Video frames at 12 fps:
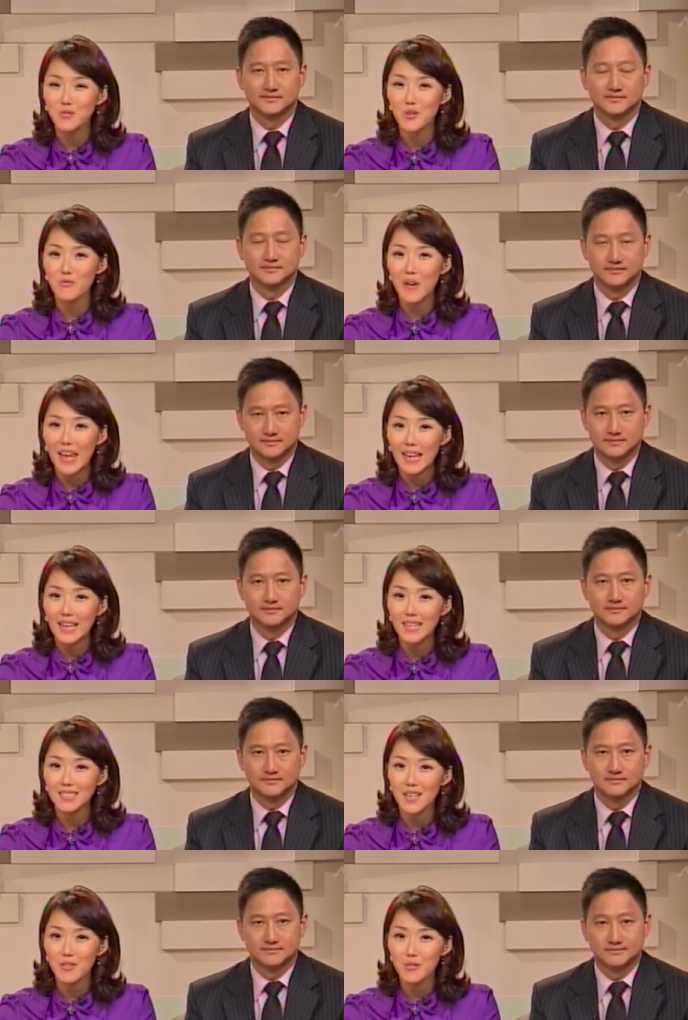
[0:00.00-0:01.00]
Speaker 1: over
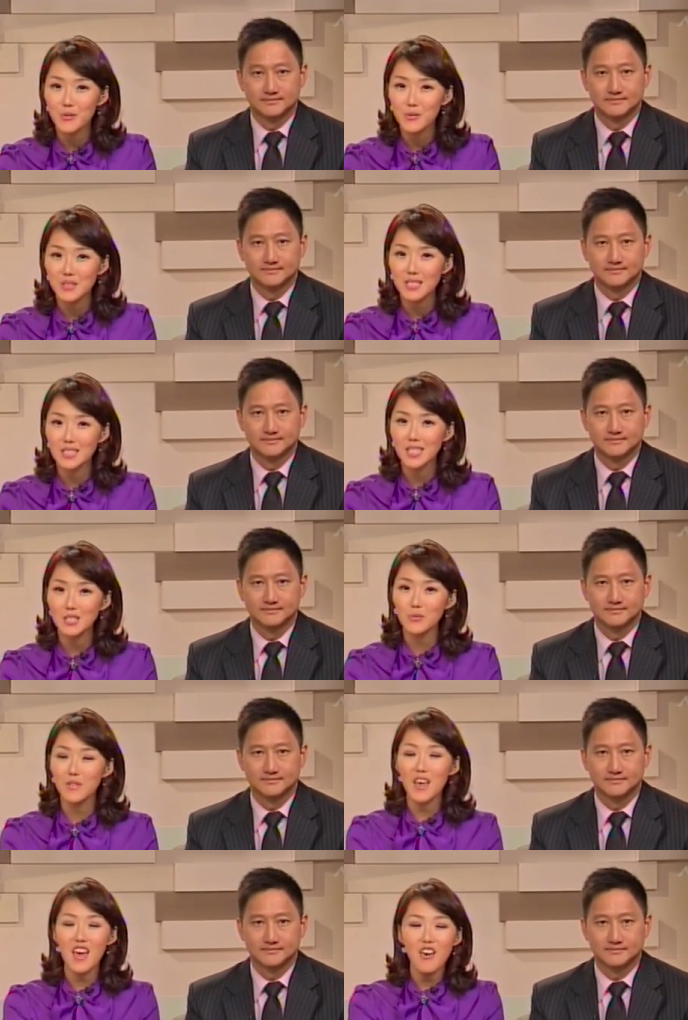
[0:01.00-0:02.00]
railings and through
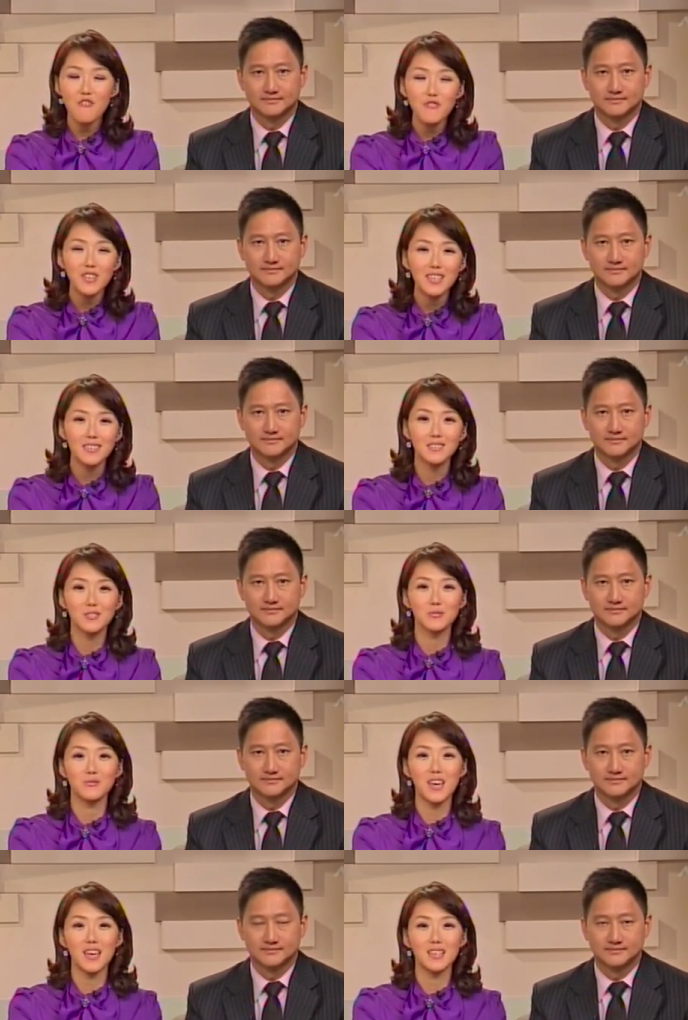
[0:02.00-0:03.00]
cities with effortless
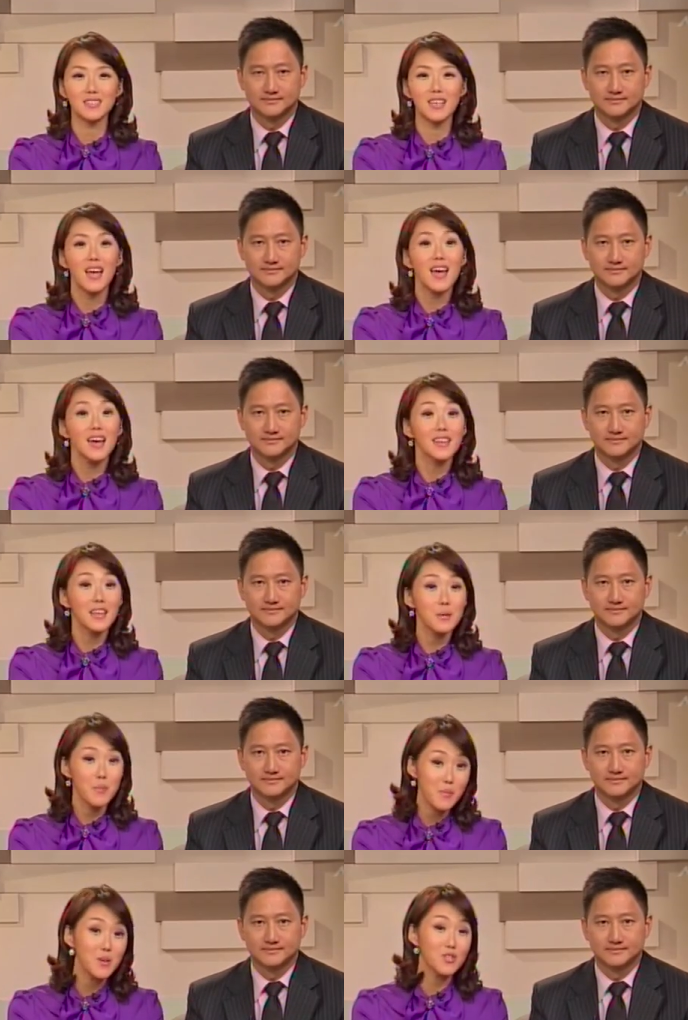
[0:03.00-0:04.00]
grace,
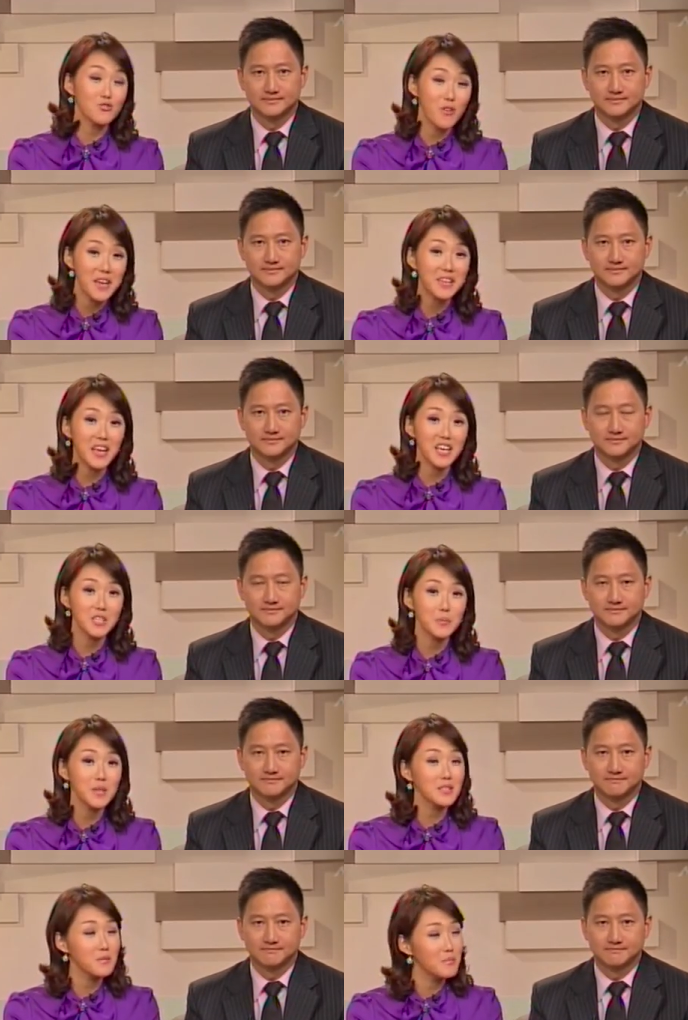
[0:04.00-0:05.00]
they may be trained
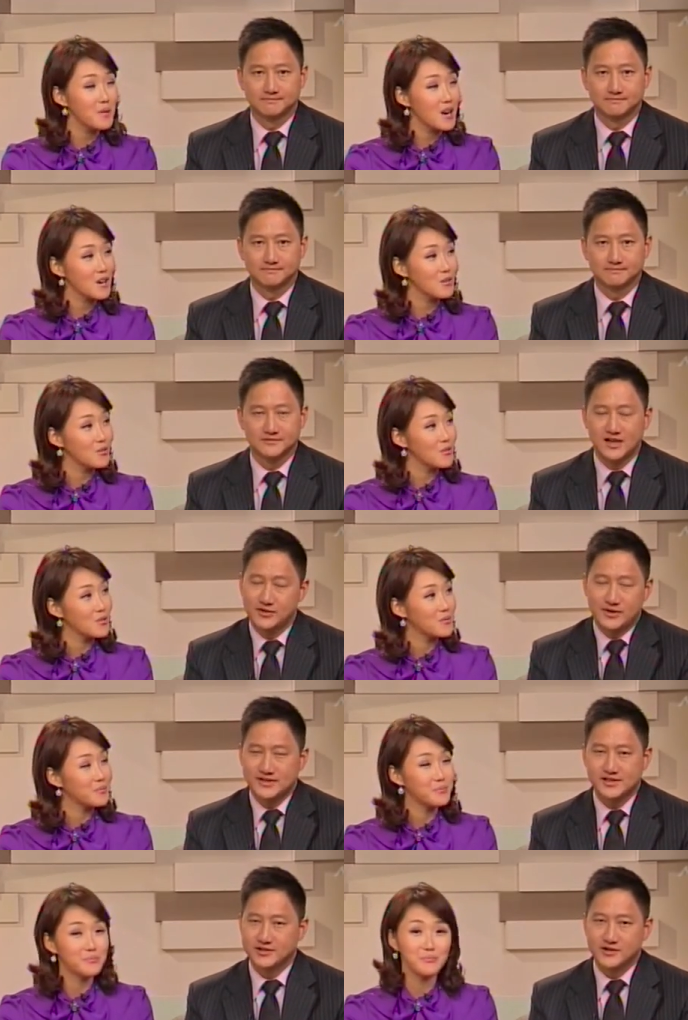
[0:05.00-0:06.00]
experts in parkour.
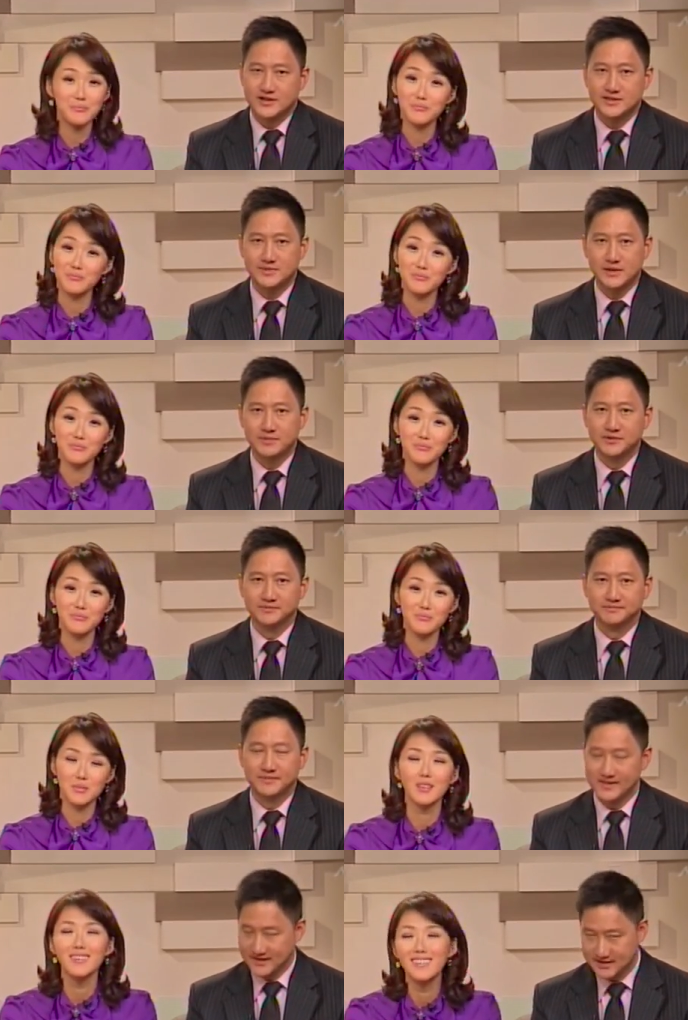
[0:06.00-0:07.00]
Otherwise,
Speaker 2: it's just crazy people.
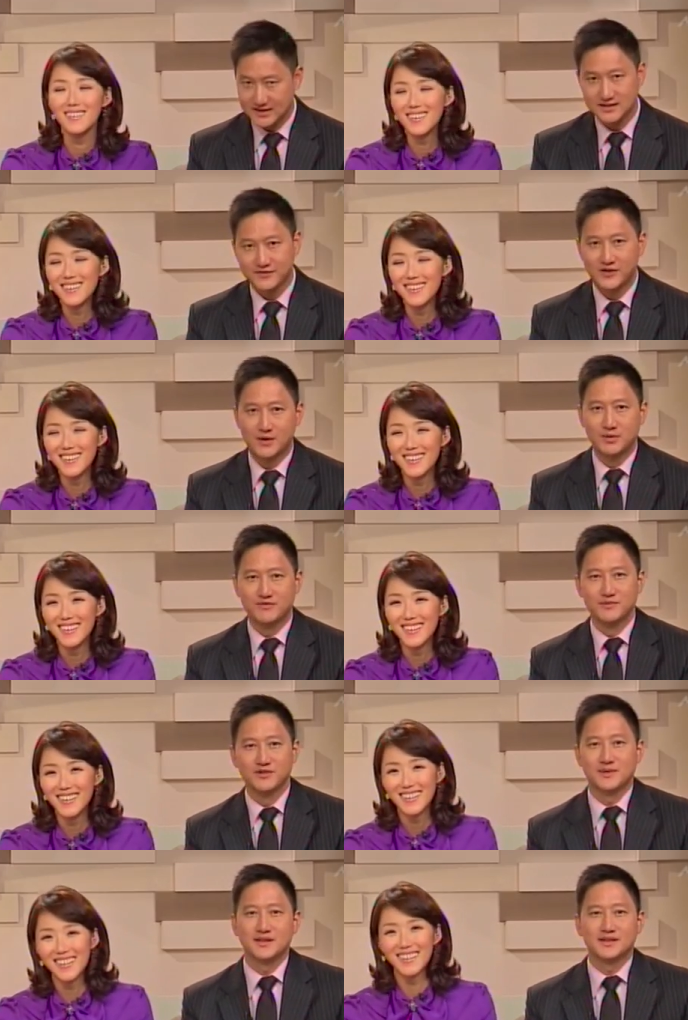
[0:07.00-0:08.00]
But this is a form
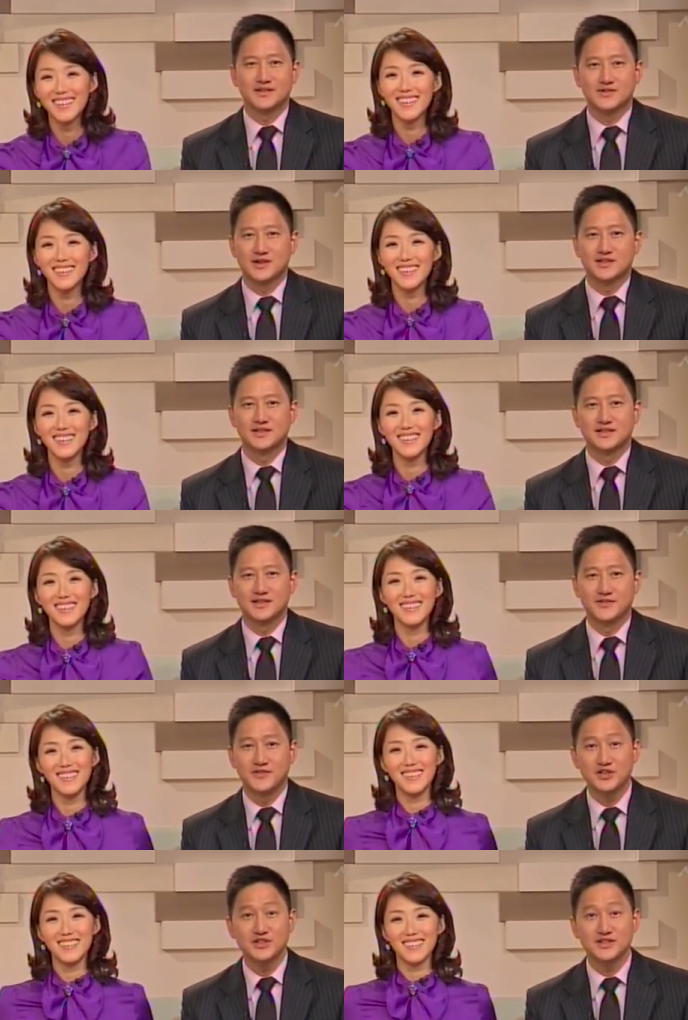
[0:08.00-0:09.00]
of movement that stresses
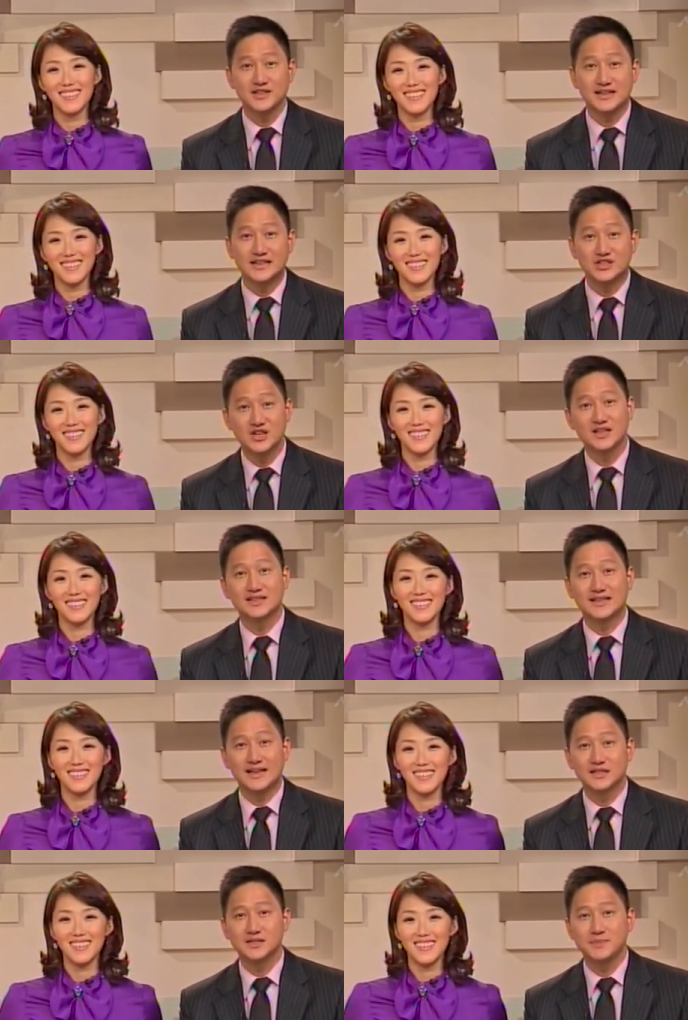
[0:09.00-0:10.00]
efficiency,
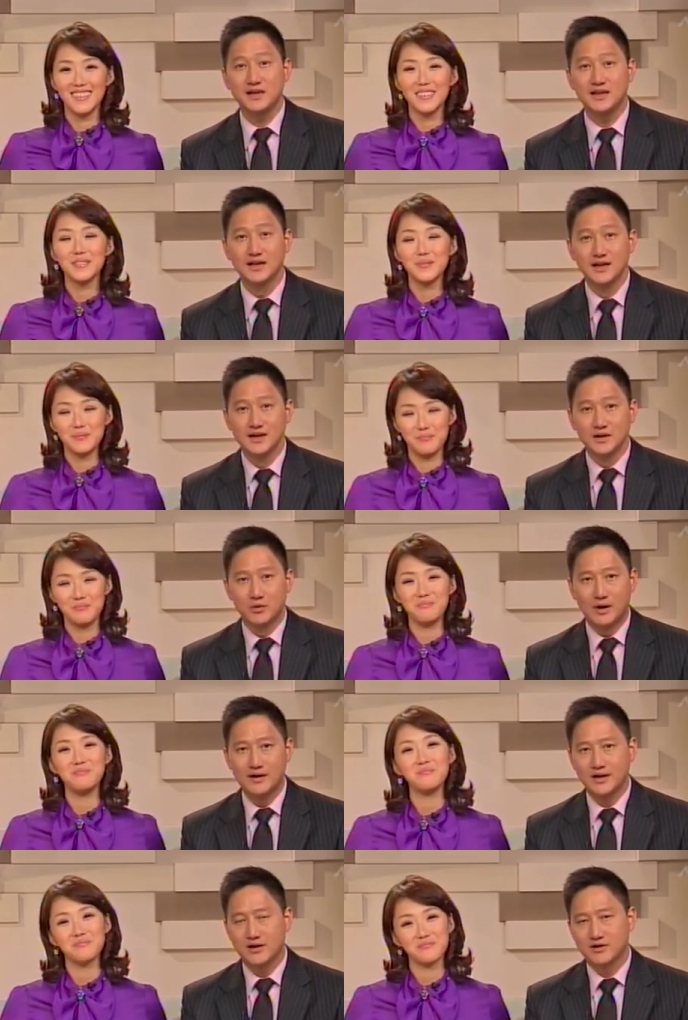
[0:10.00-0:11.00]
agility, and speed mm -hmm.
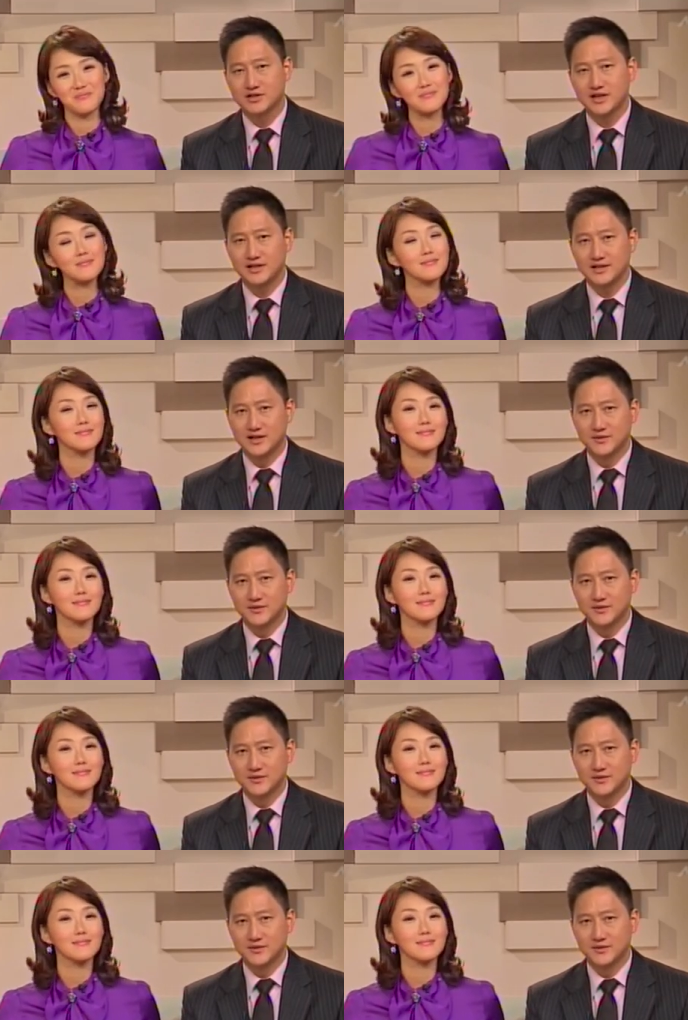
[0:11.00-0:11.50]
while negotiating